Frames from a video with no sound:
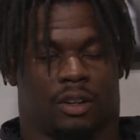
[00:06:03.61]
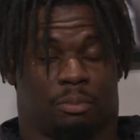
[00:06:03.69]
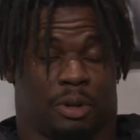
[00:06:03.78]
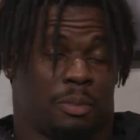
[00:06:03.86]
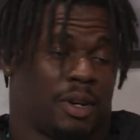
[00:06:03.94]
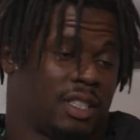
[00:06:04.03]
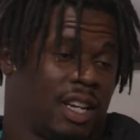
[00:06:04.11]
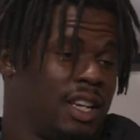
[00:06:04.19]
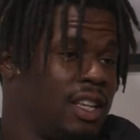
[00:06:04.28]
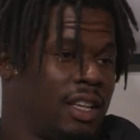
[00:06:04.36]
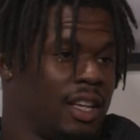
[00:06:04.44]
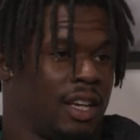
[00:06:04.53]
pretty much
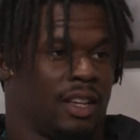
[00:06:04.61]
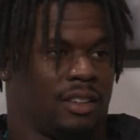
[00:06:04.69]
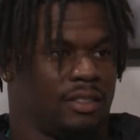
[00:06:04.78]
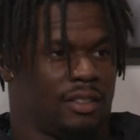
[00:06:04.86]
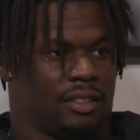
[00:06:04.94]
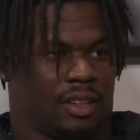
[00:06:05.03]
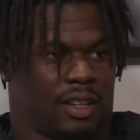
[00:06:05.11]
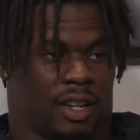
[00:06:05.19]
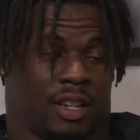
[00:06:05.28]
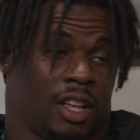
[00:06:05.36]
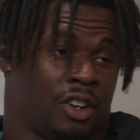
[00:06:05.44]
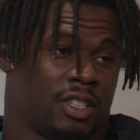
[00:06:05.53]
any kid
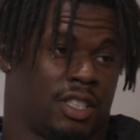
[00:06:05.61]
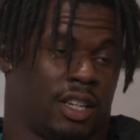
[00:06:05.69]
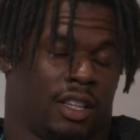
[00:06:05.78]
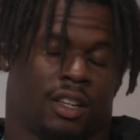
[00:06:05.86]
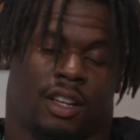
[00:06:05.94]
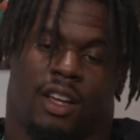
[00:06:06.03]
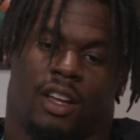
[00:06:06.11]
in the inner city.